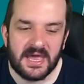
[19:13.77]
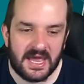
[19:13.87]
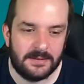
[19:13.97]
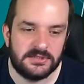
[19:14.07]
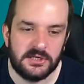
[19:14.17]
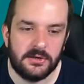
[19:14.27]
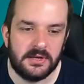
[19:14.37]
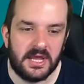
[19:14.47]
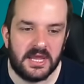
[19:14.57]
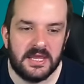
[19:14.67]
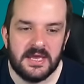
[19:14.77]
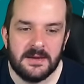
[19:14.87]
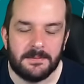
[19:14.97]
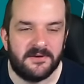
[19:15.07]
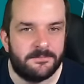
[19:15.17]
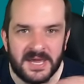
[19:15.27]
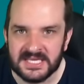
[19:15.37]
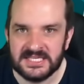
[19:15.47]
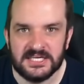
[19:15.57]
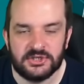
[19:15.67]
Absolutely. But I've
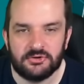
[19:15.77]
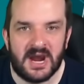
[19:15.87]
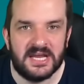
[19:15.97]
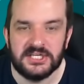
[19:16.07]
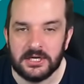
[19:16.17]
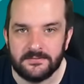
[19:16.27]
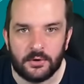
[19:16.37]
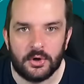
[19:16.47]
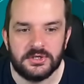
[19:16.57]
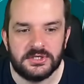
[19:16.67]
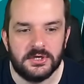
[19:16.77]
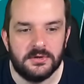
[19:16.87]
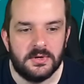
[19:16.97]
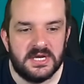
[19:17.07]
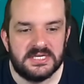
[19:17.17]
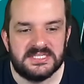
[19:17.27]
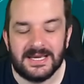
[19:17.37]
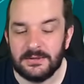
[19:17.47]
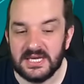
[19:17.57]
picked this strategy and I've got to stick with it.